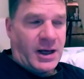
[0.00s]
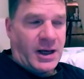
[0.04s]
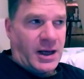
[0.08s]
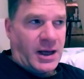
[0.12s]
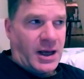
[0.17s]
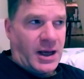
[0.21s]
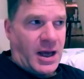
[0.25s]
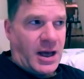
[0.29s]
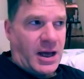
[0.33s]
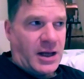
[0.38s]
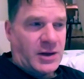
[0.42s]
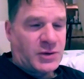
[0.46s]

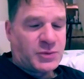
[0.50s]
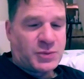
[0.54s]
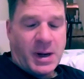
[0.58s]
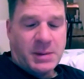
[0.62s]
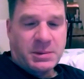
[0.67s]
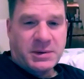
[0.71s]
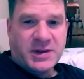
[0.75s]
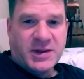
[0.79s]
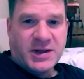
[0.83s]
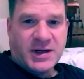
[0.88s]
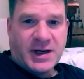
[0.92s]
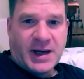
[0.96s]
it's
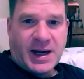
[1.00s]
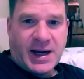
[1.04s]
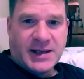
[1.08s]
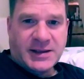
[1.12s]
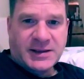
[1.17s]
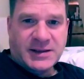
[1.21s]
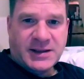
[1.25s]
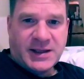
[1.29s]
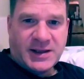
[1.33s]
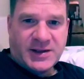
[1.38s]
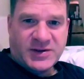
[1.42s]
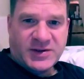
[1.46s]
probably the
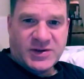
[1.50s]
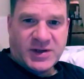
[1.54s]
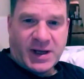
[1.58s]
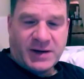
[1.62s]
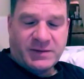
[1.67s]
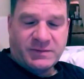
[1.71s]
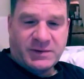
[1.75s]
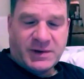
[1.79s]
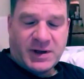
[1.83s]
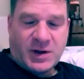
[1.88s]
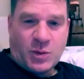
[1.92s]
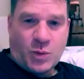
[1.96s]

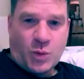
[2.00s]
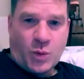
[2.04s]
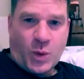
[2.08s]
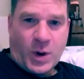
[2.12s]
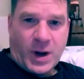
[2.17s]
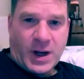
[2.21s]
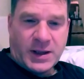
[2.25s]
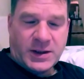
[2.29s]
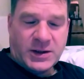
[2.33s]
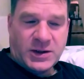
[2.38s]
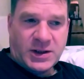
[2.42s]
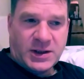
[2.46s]

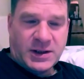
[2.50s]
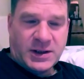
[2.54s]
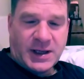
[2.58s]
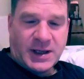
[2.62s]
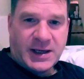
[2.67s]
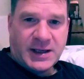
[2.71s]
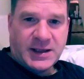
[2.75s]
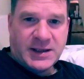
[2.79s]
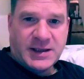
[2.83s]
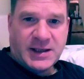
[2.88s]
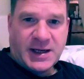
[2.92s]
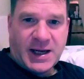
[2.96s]
1971
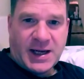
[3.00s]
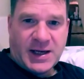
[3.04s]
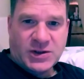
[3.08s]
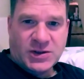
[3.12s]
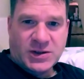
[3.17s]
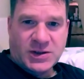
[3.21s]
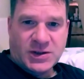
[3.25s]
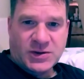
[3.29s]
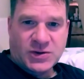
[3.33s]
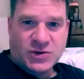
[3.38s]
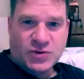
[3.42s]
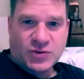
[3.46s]
United
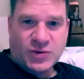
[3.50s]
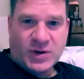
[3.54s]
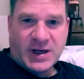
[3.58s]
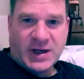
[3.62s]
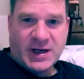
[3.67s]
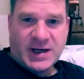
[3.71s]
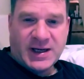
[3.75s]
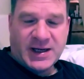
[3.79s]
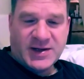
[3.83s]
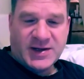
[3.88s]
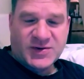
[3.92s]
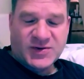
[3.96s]
Nations
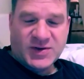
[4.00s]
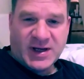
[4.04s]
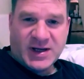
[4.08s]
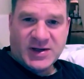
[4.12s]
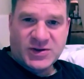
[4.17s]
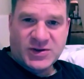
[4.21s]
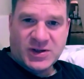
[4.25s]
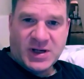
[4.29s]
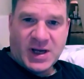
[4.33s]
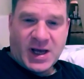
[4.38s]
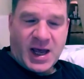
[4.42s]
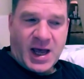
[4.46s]
treaty
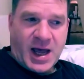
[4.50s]
says